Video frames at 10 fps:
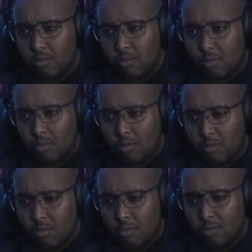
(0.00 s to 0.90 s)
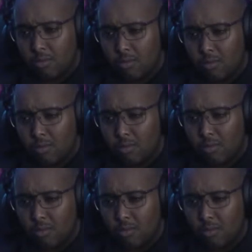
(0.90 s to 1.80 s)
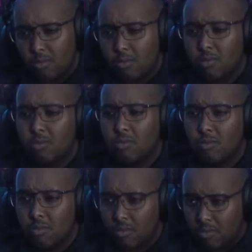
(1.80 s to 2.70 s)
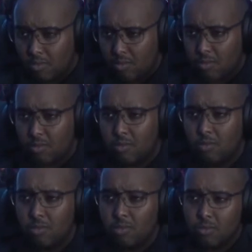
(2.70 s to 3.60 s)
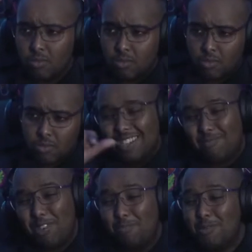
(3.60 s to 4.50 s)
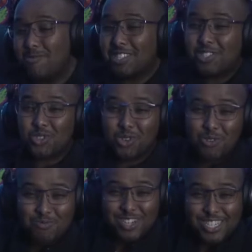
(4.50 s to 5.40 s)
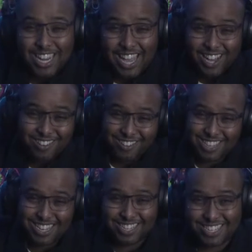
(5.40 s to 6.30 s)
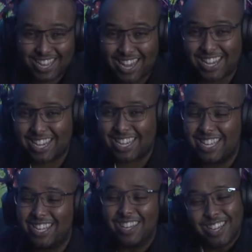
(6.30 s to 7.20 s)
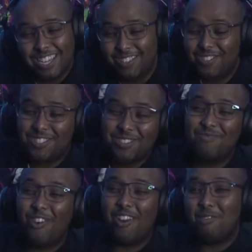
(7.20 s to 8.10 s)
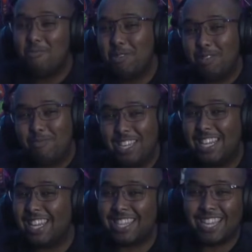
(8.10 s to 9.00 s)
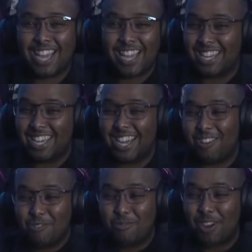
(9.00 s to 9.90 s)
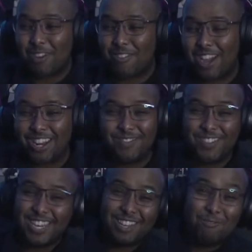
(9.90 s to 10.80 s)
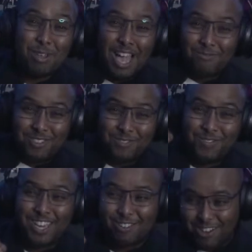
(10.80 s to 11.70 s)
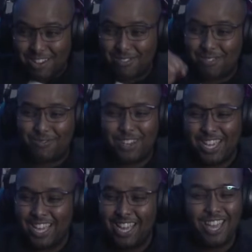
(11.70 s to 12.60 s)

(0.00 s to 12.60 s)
You die for the cause, but you won't fight for one. People want so much out of this guy. He used to probably be like the kind of guy who would run around and be like, we have to fight, we have to fight.